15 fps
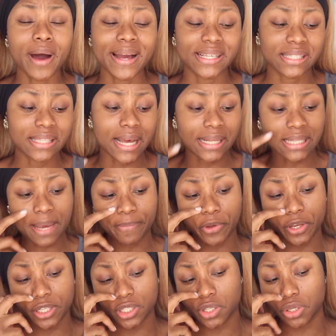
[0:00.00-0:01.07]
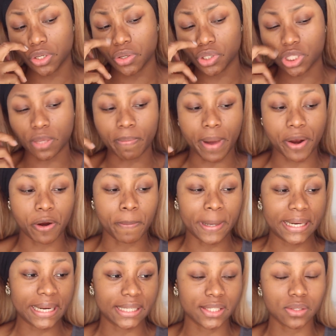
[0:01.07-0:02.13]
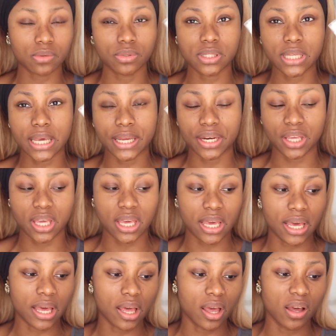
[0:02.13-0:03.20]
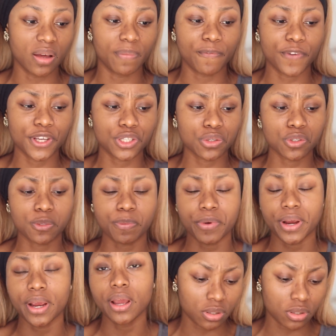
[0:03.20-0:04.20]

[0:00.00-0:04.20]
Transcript: I start, I'm going to use the skincare facial spray.